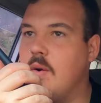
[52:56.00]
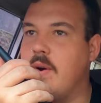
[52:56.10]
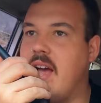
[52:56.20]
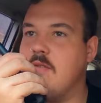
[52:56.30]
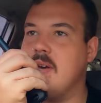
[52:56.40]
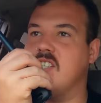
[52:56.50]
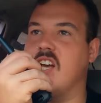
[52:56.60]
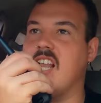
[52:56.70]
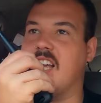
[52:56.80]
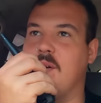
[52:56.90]
We haven't been
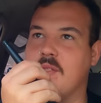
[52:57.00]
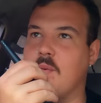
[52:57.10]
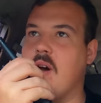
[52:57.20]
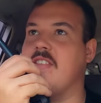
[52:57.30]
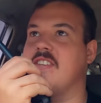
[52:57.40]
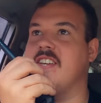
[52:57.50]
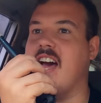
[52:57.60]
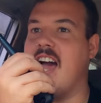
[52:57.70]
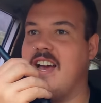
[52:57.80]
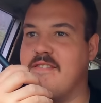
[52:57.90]
so lucky with the weather
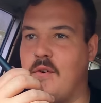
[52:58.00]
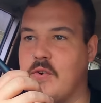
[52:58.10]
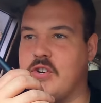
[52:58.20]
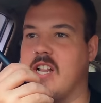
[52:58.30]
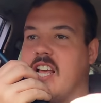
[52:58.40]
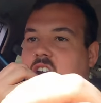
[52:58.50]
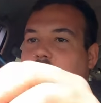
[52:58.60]
today, unfortunately.